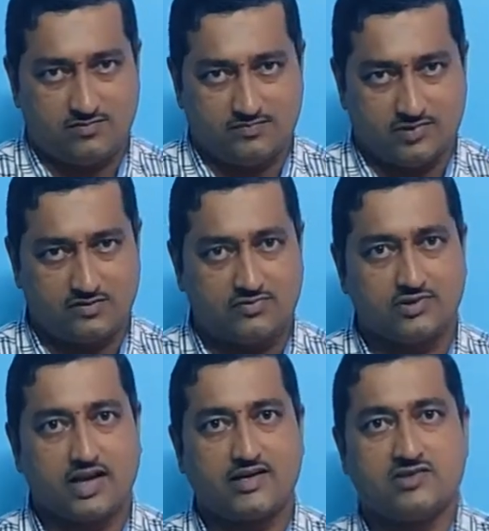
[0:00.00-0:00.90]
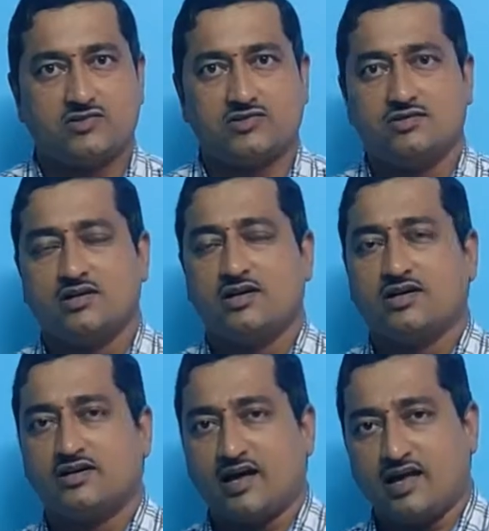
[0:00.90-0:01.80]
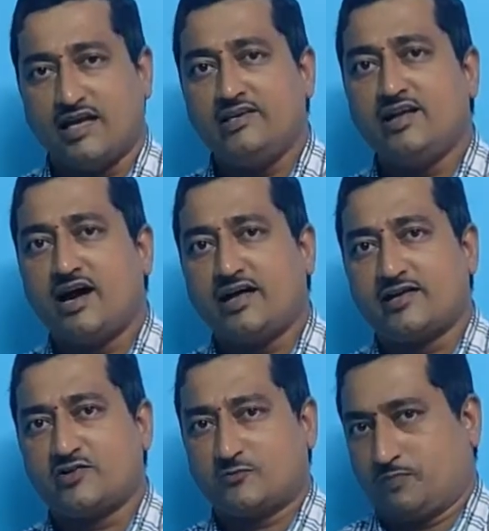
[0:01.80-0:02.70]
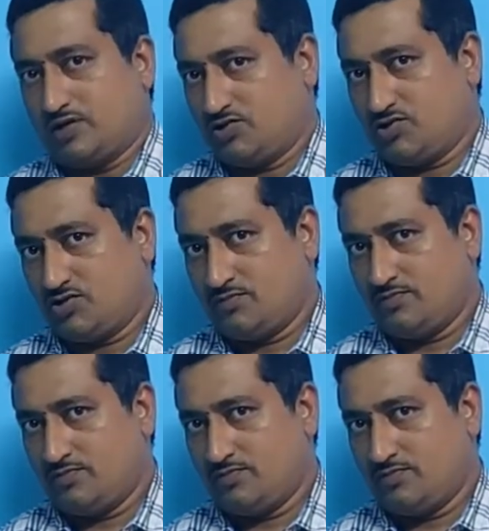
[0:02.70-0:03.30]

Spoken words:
Therefore, that is the indirect speech.